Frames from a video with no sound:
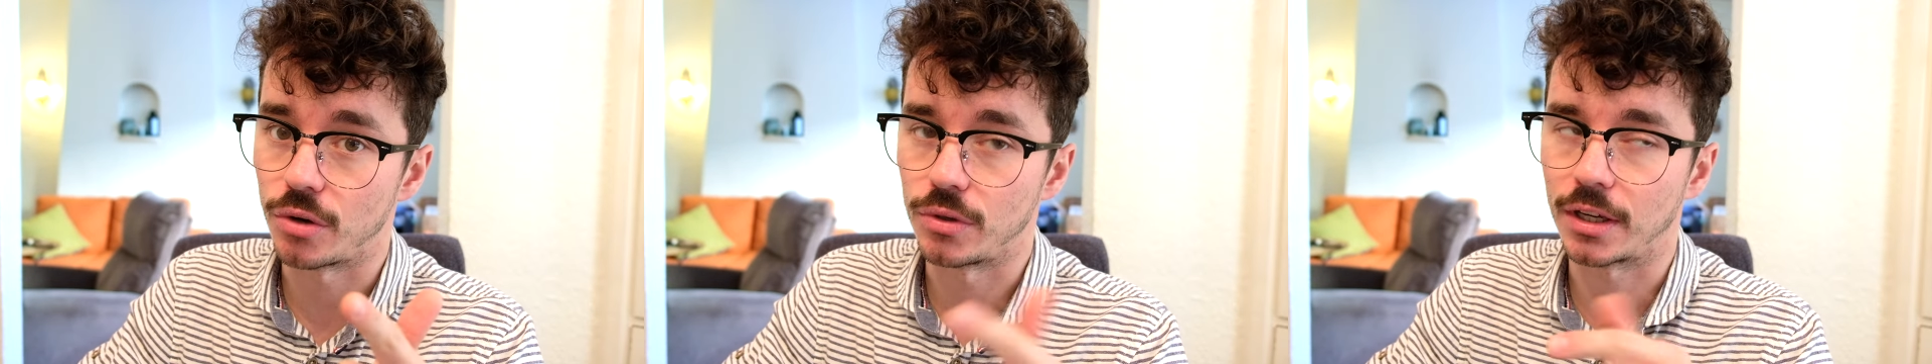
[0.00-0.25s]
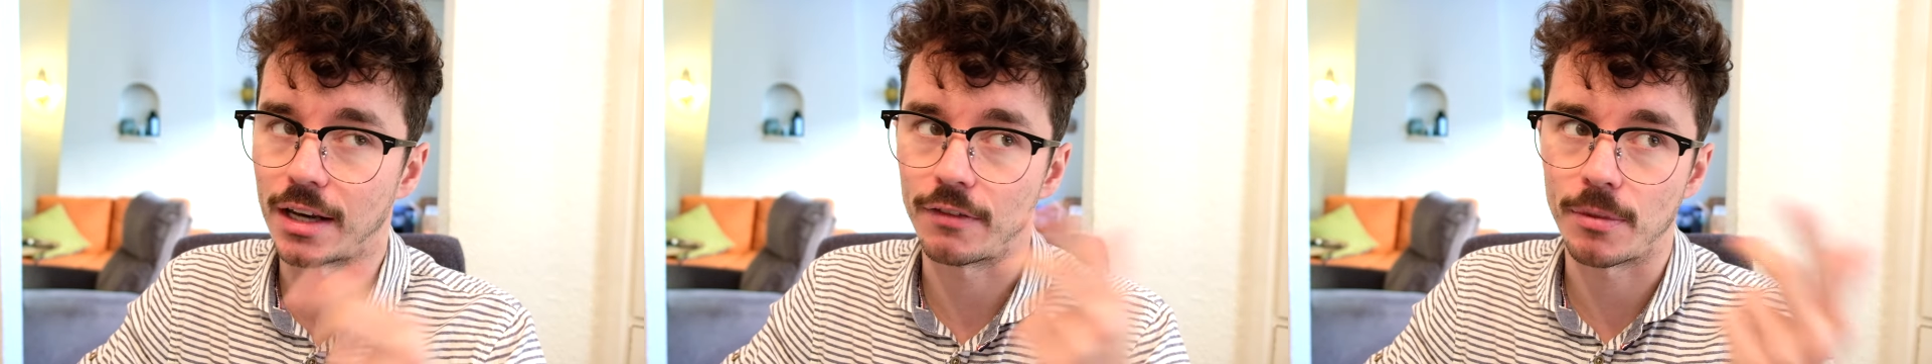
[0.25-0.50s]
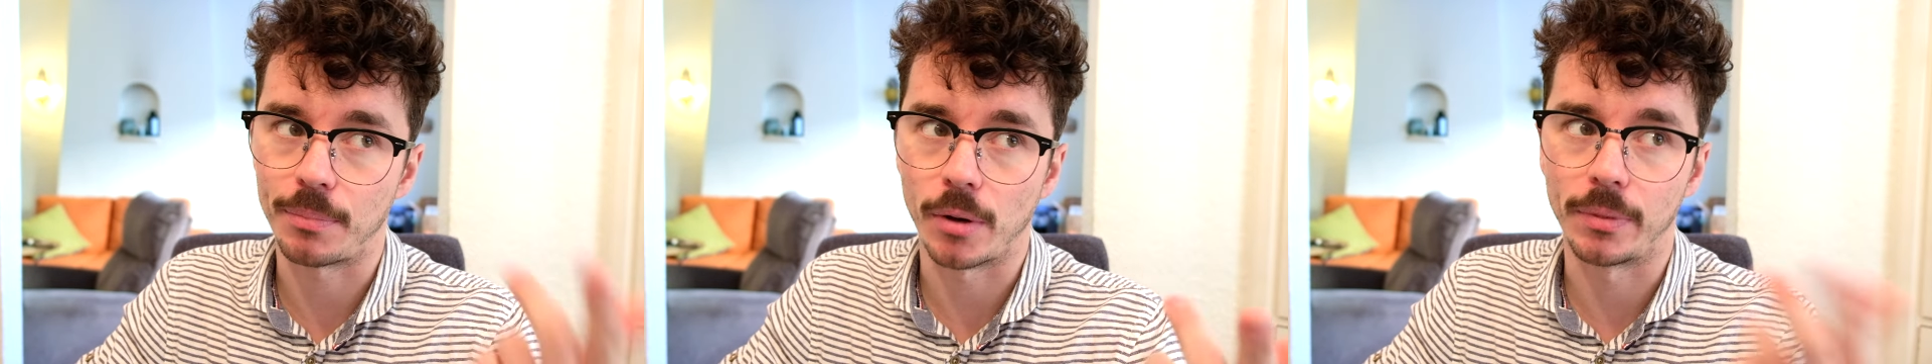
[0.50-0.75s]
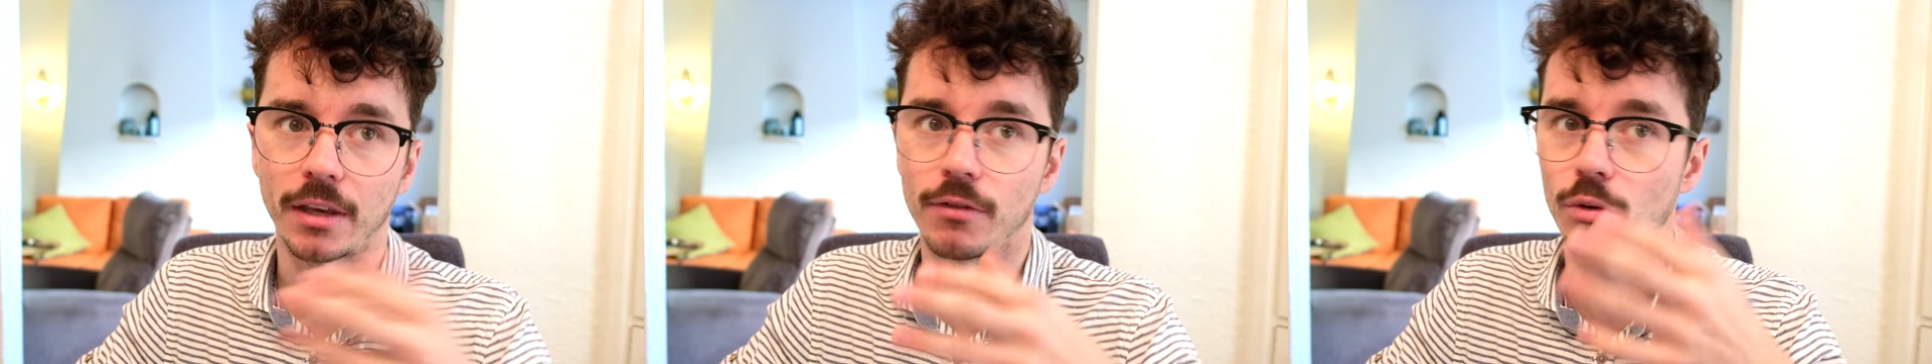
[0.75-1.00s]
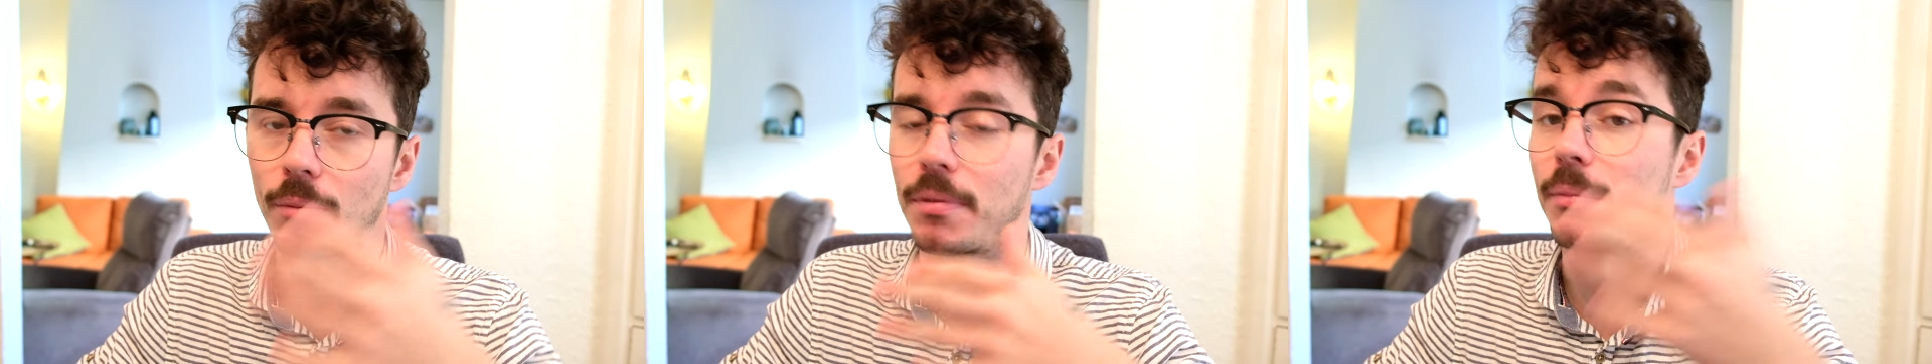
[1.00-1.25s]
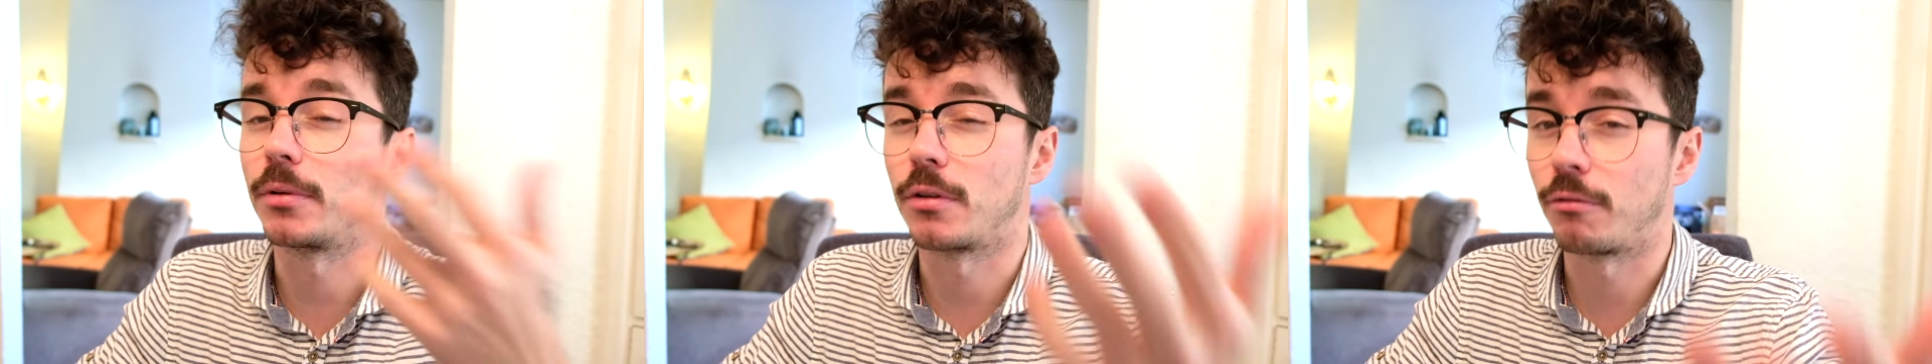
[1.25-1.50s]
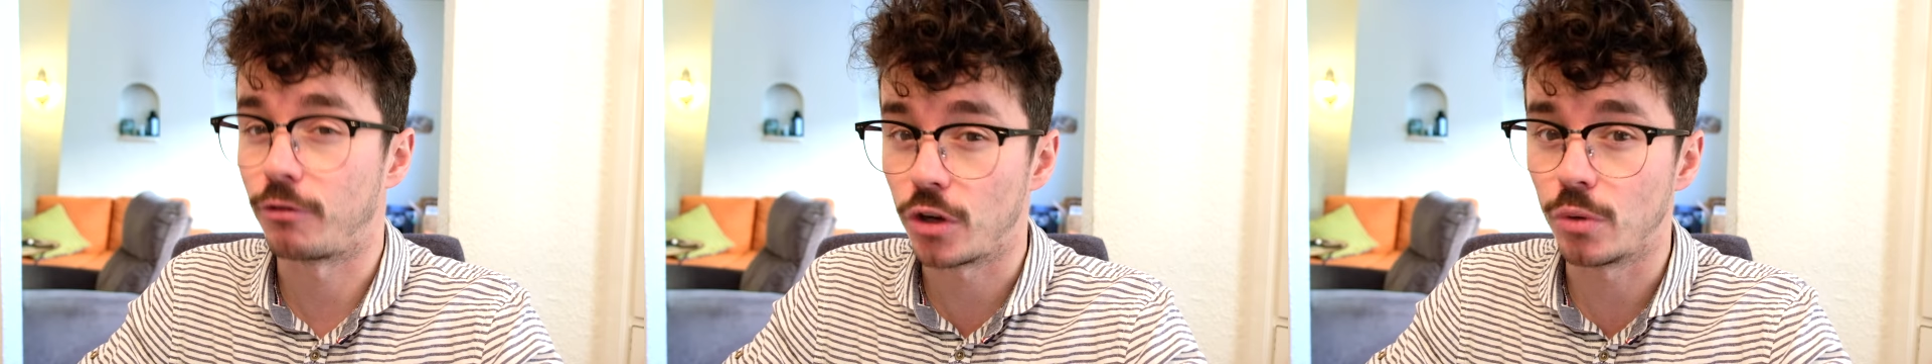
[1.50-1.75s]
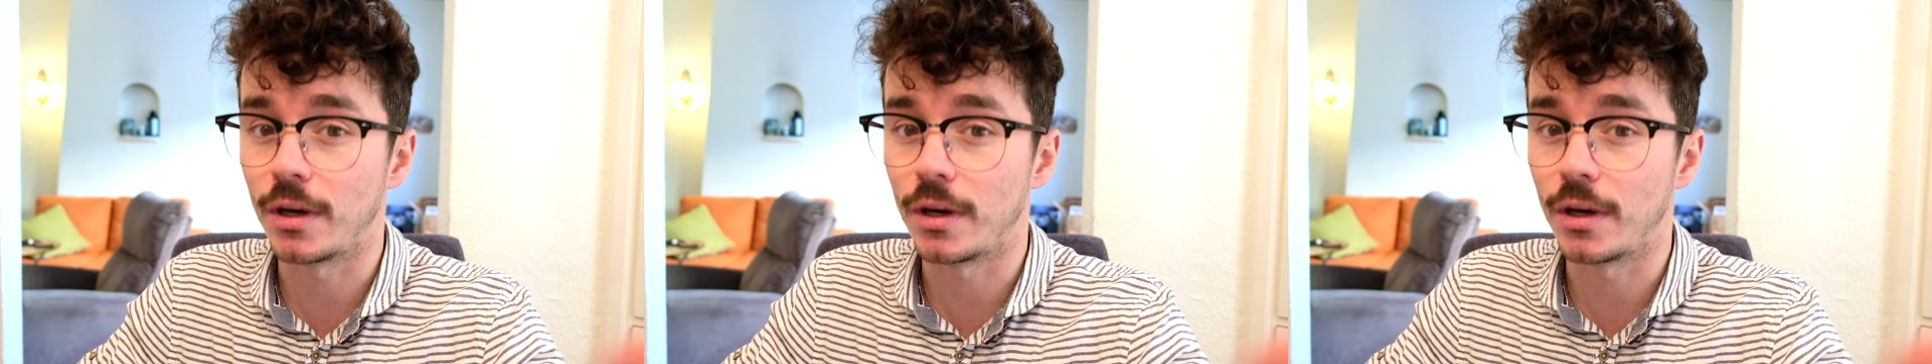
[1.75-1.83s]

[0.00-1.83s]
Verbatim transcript: You can have it public if you want people to view